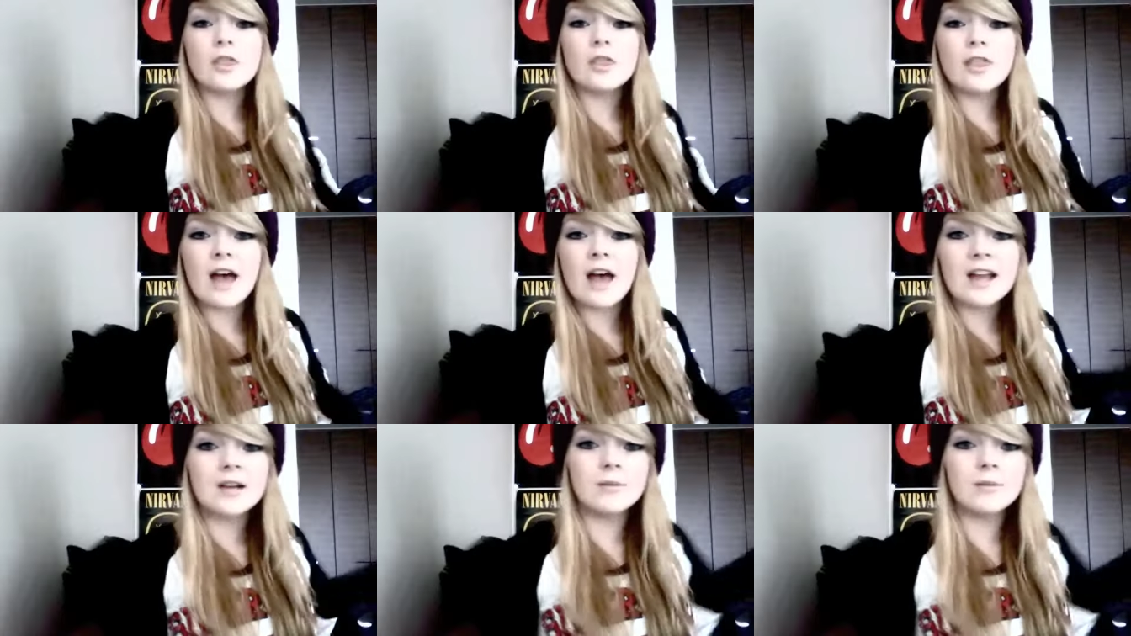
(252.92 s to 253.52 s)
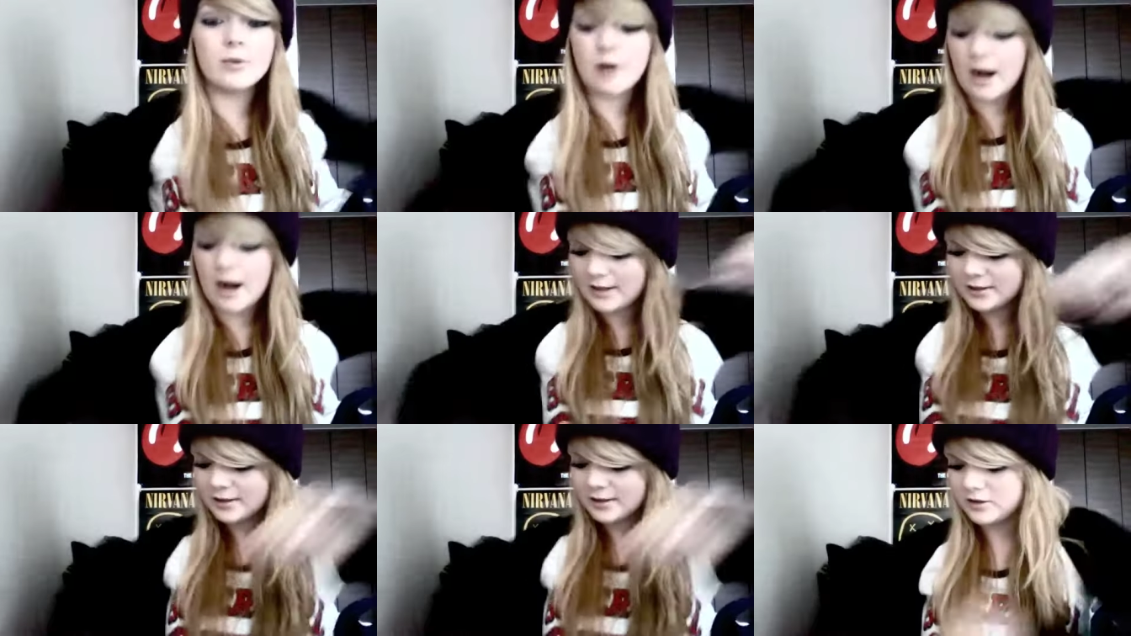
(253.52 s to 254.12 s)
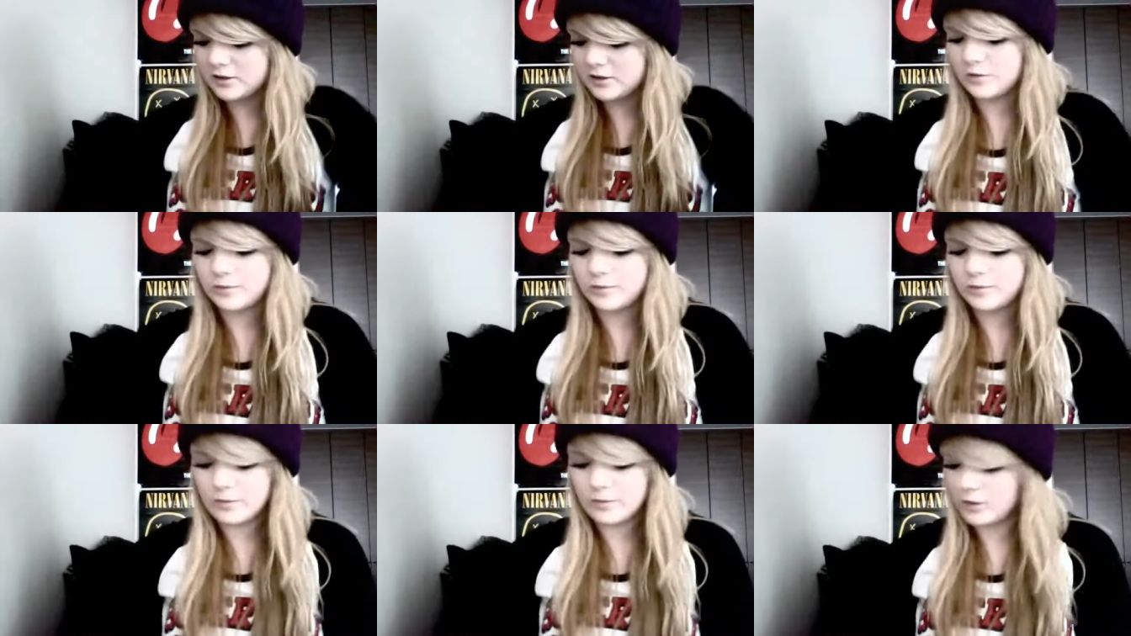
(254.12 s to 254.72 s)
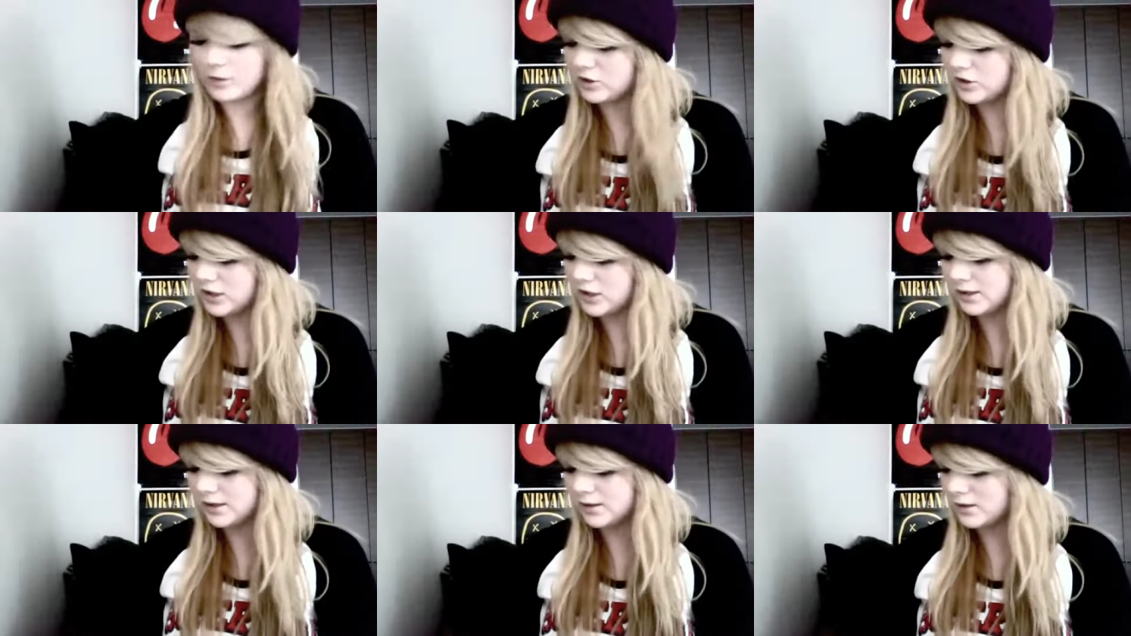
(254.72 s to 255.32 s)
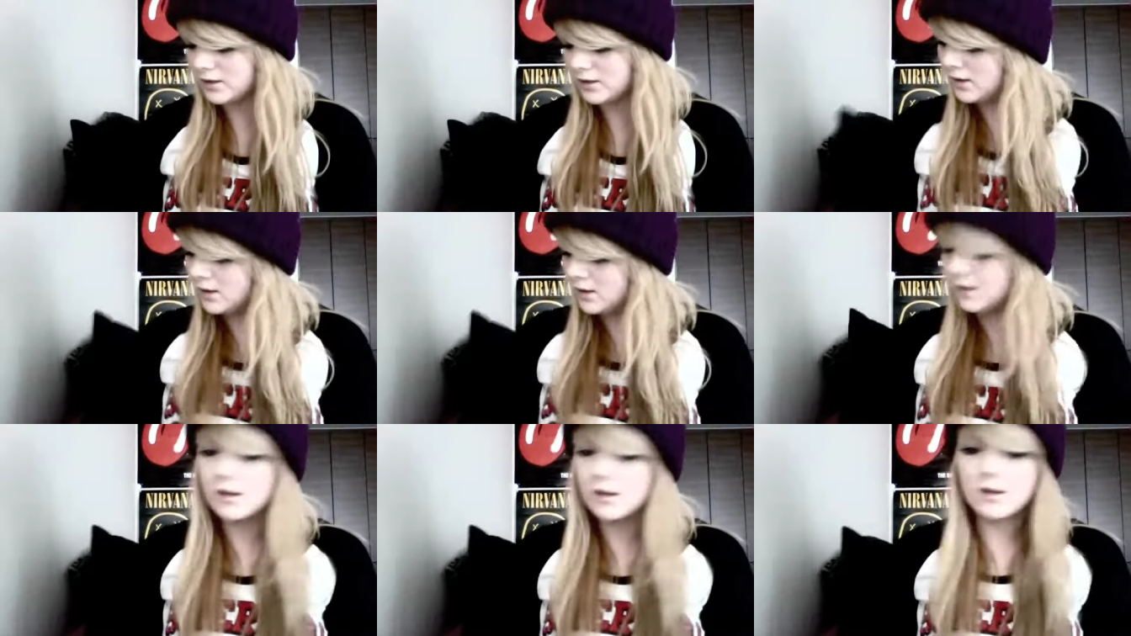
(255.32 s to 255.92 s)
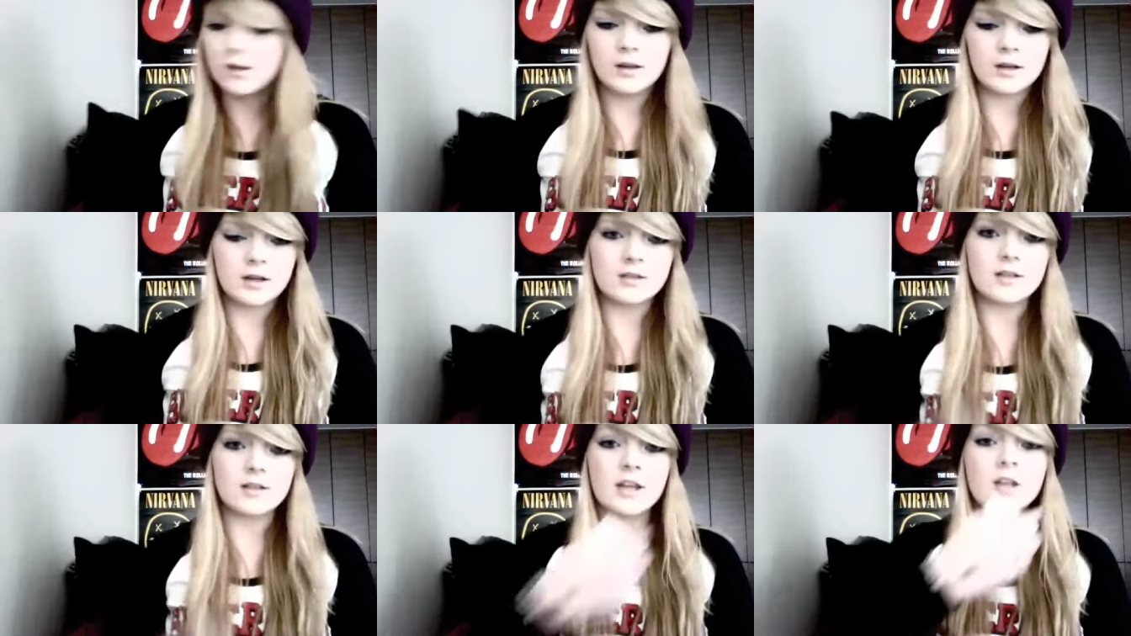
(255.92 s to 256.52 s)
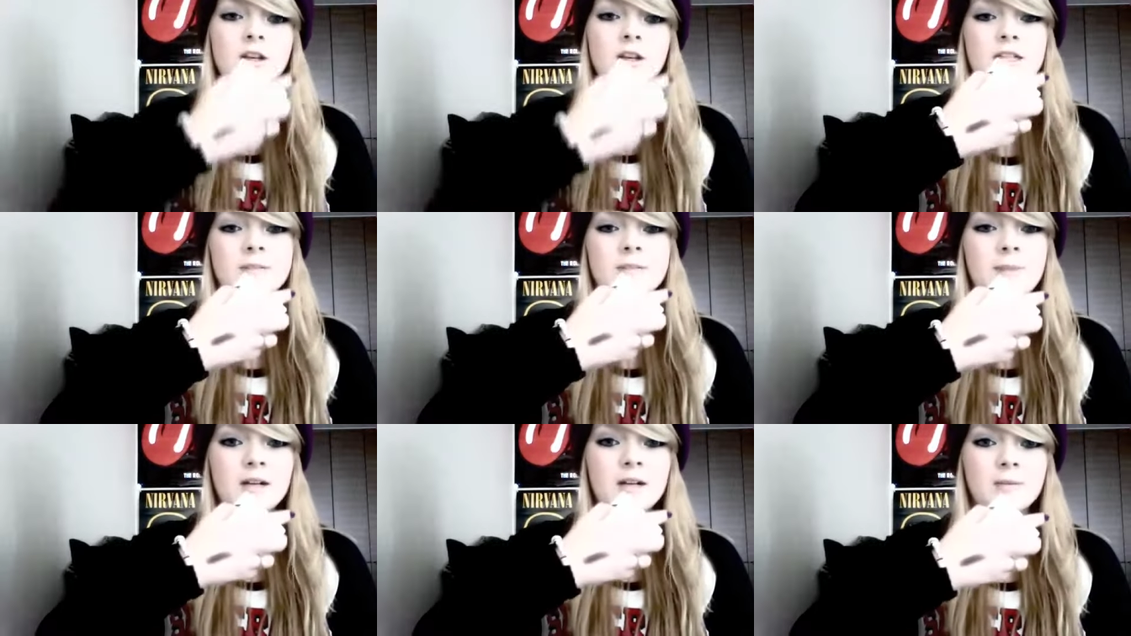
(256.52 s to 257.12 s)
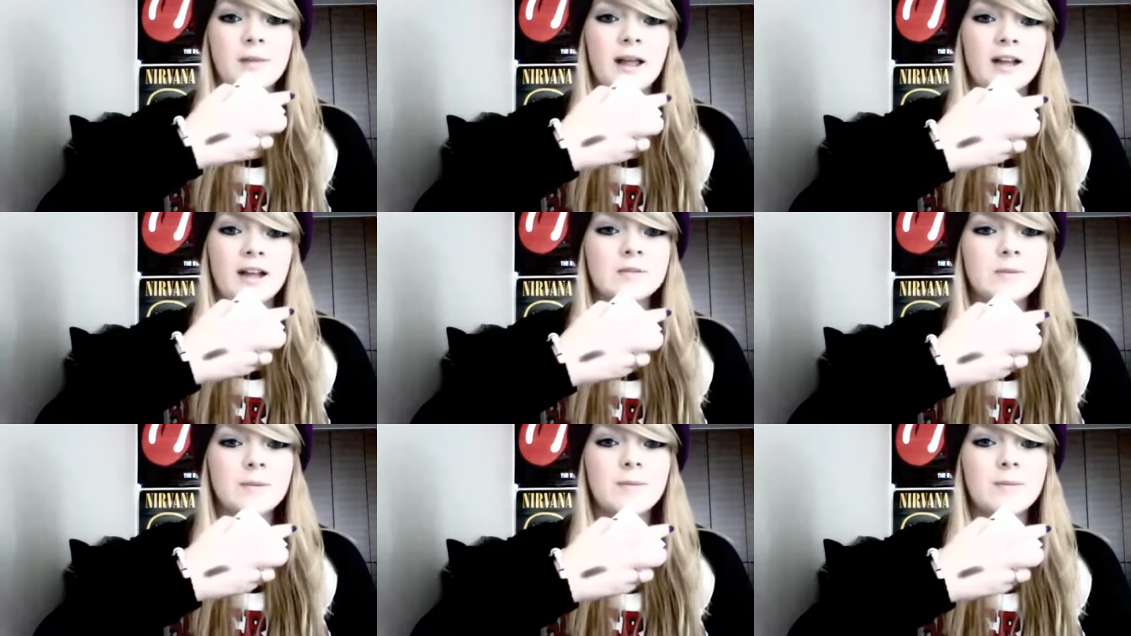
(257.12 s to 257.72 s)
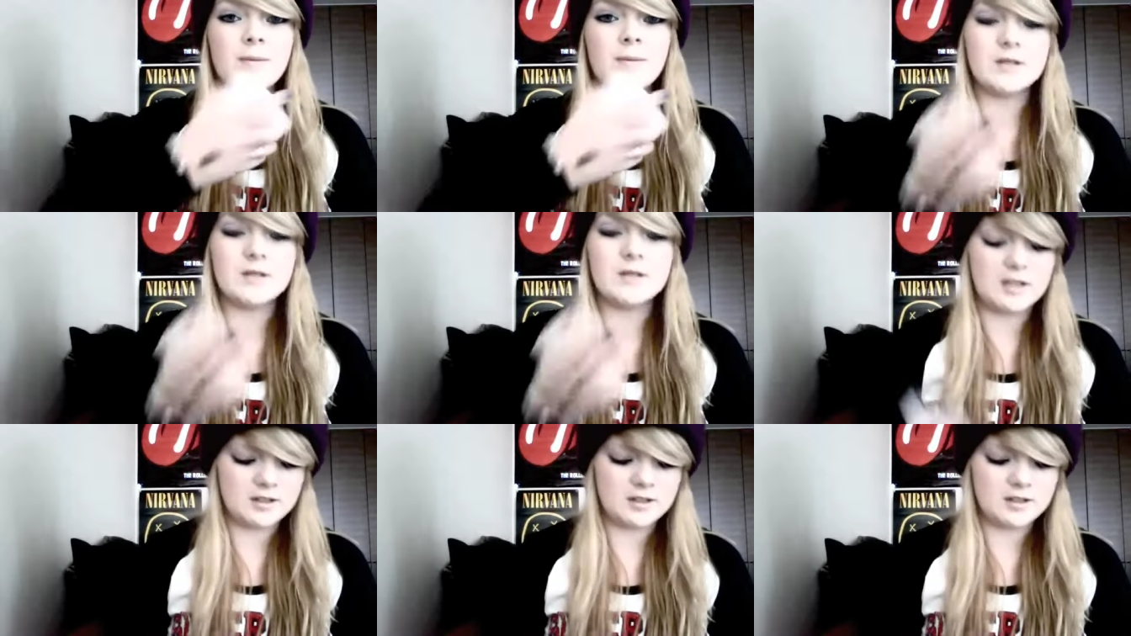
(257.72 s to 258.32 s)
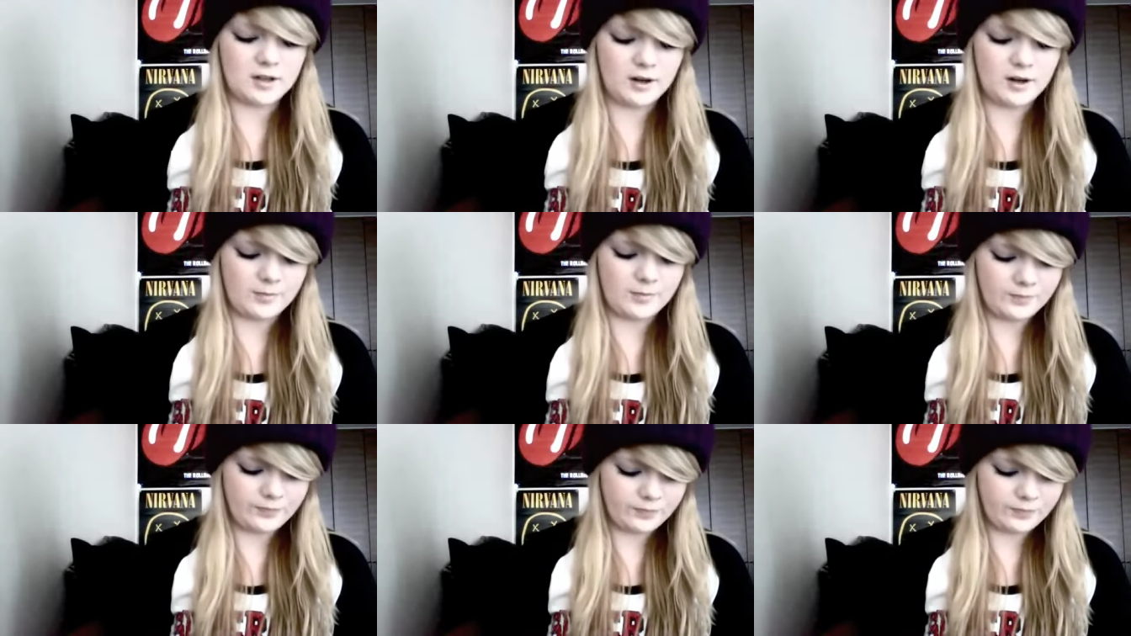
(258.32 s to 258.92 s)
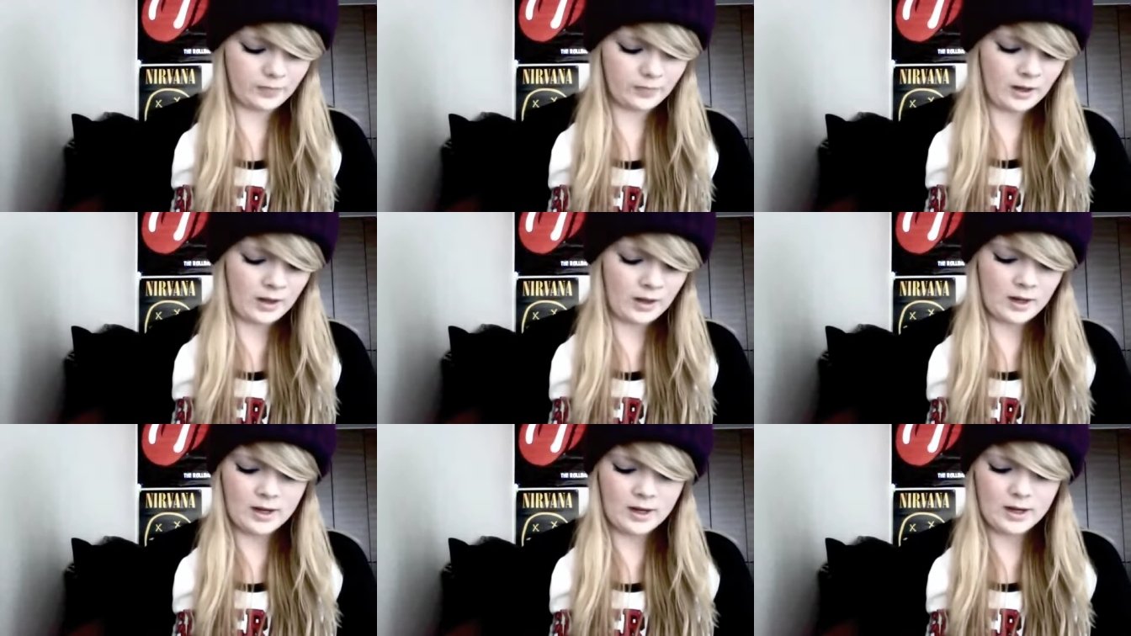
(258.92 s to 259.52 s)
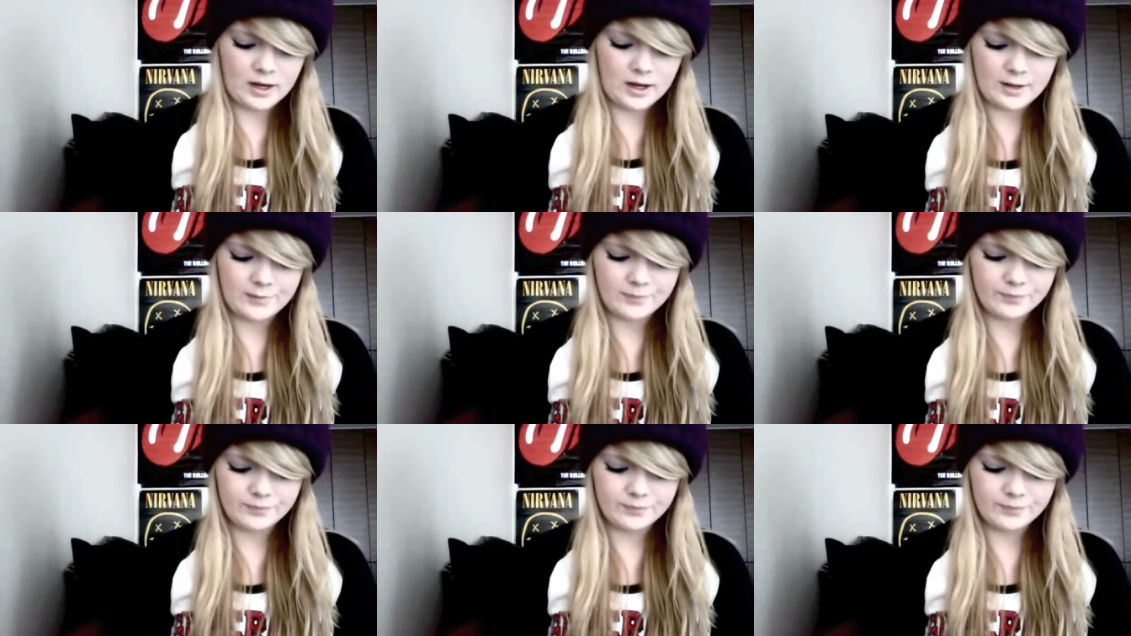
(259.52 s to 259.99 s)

that impressed just from swatches. Because, like, you'd expect black to be pigmented, so, you know.